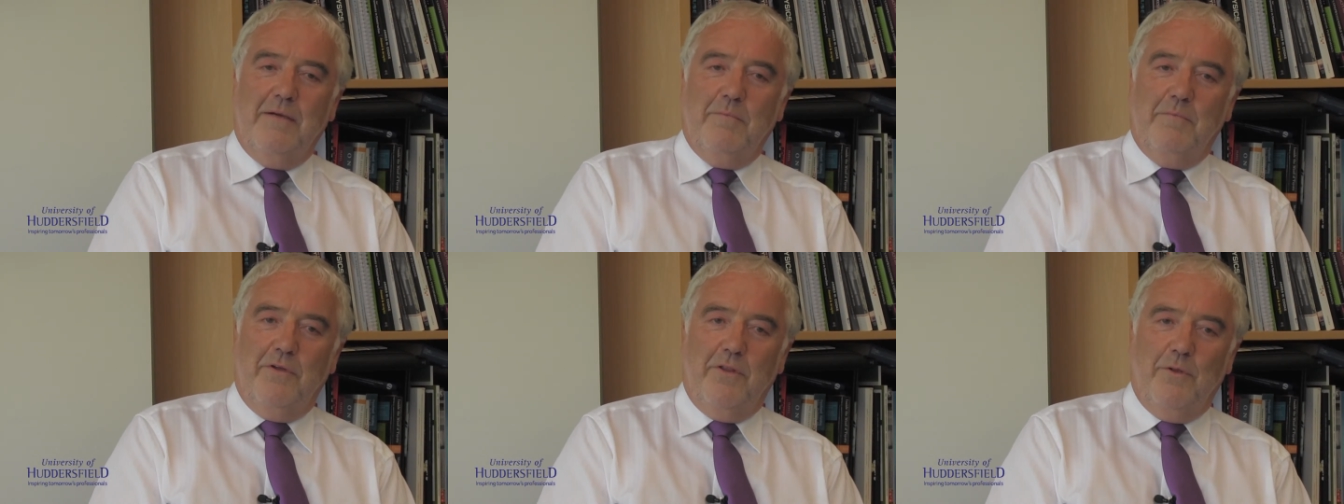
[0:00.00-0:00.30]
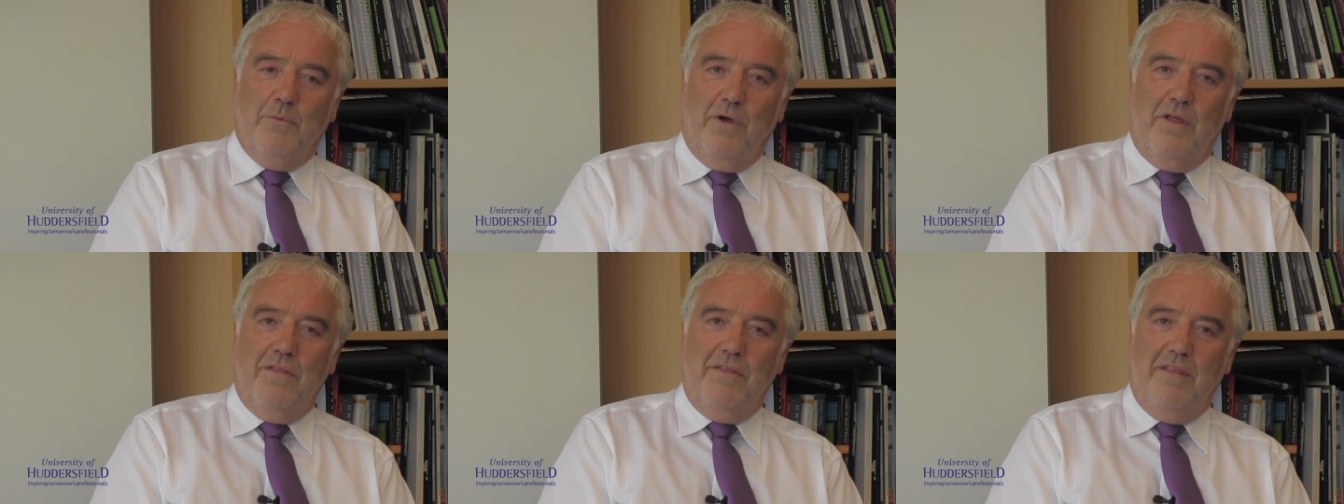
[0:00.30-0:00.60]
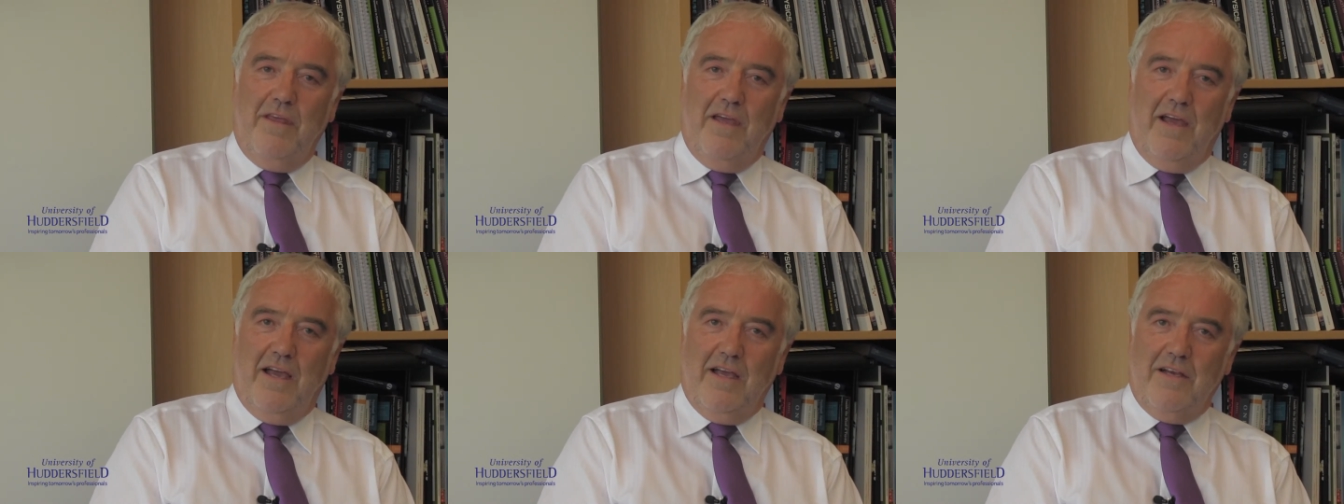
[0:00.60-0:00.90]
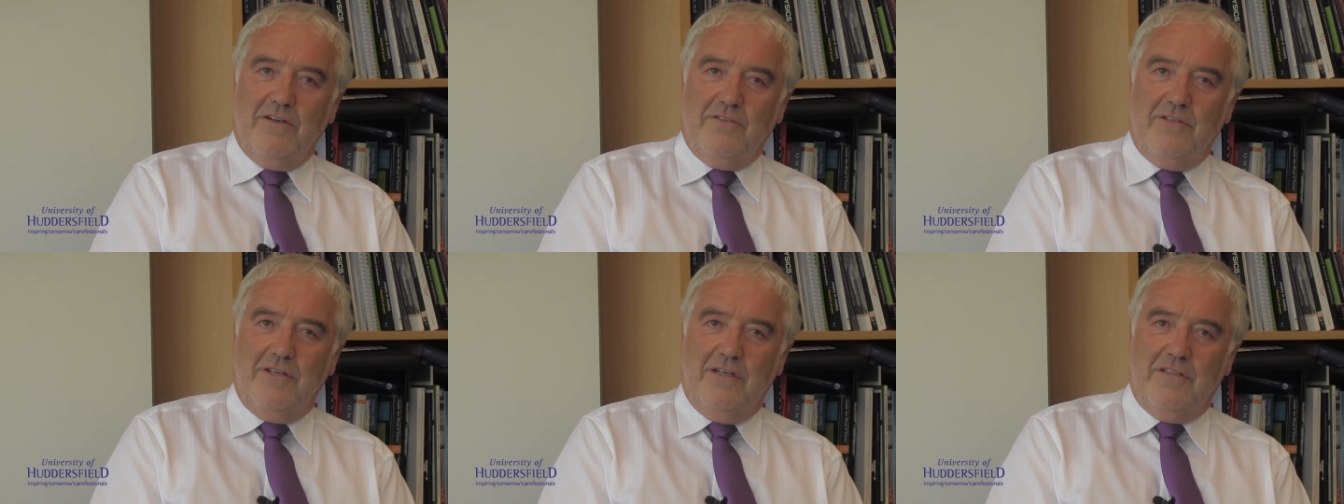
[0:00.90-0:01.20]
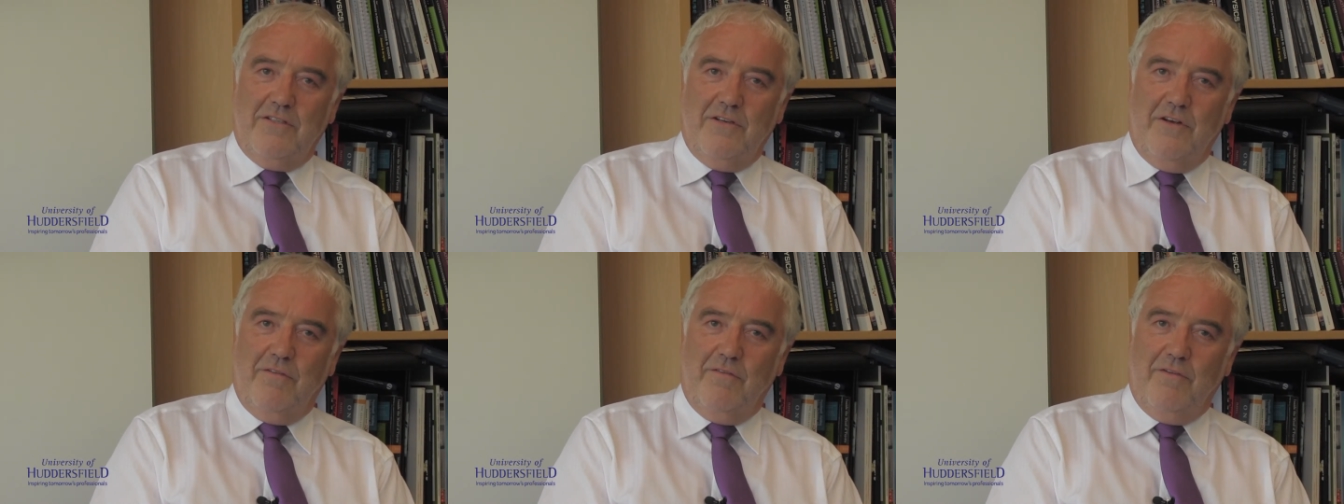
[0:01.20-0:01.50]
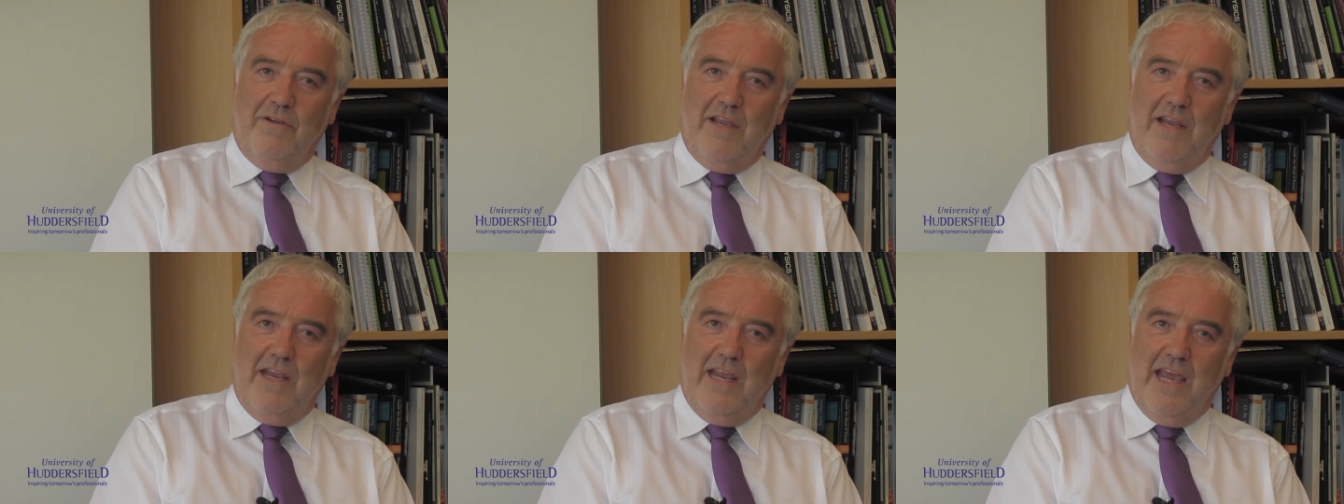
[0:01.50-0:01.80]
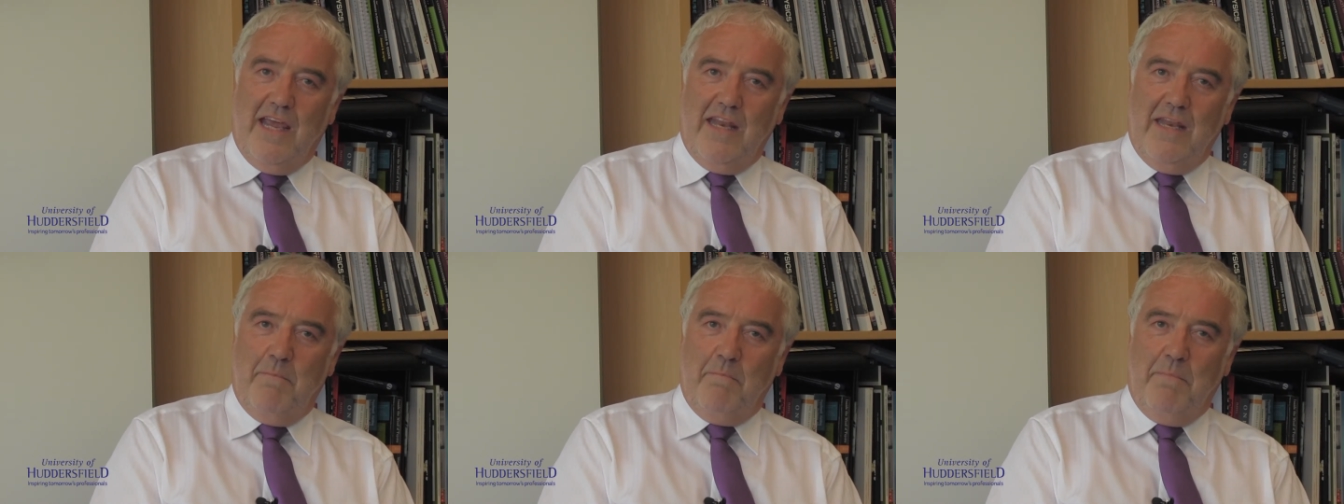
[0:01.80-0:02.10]
But the one that actually sort of can
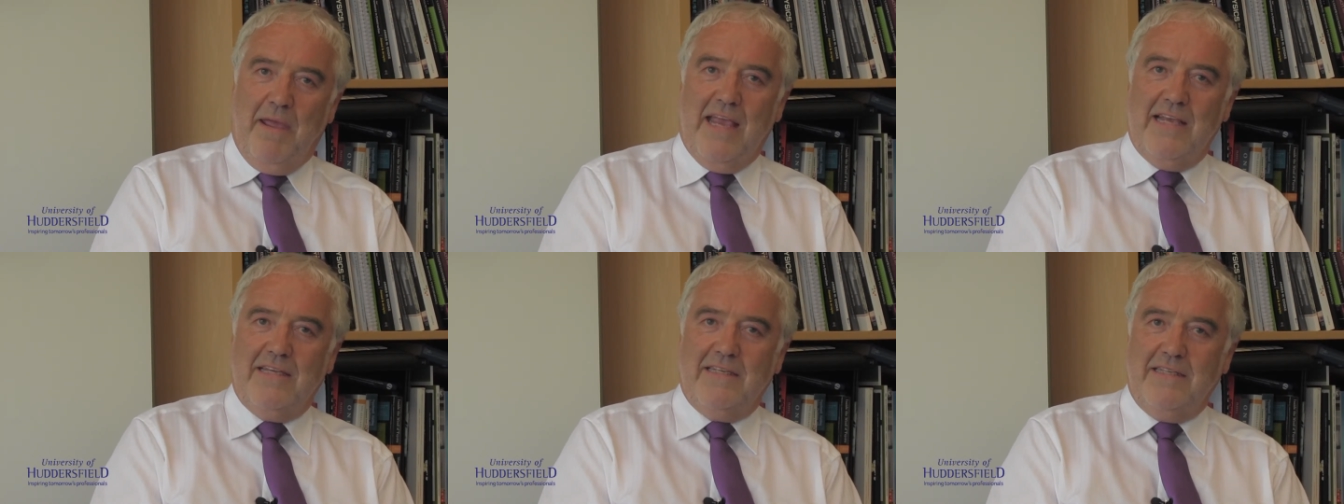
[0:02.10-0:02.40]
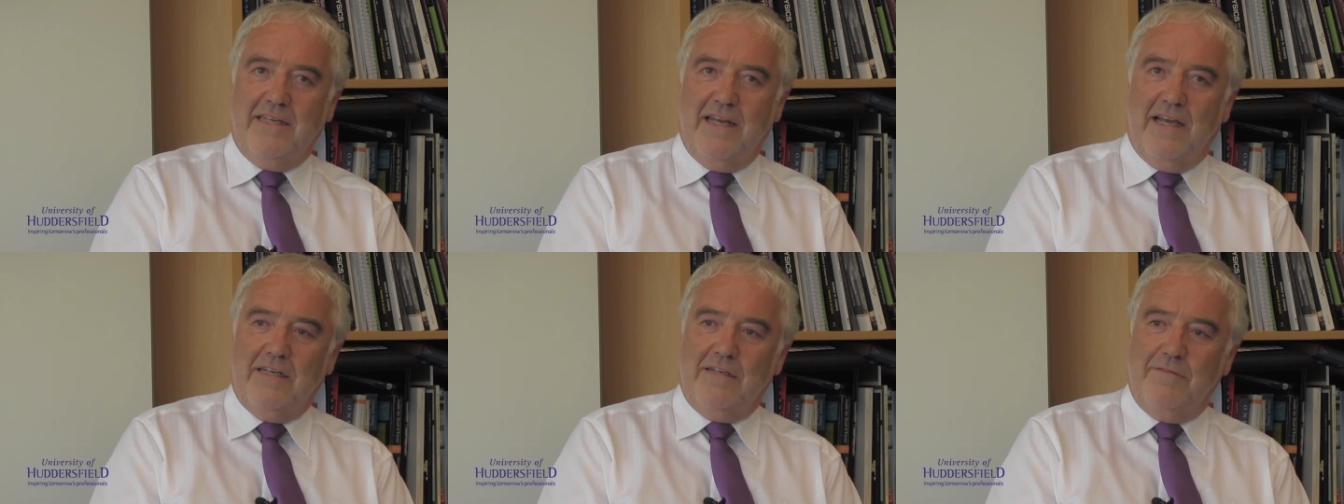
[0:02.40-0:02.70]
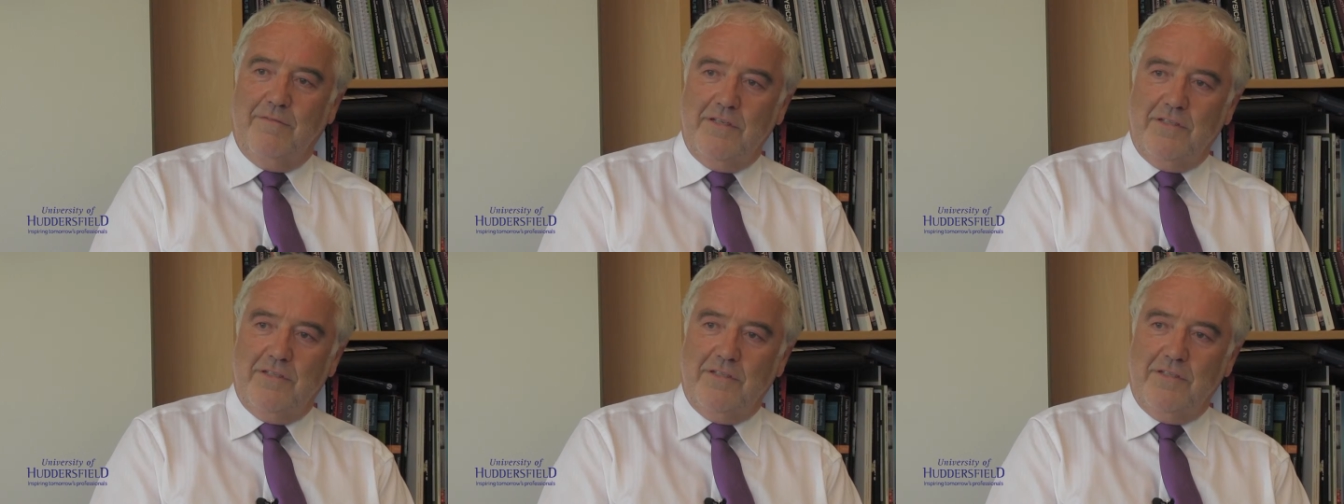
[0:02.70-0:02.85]
get the best out of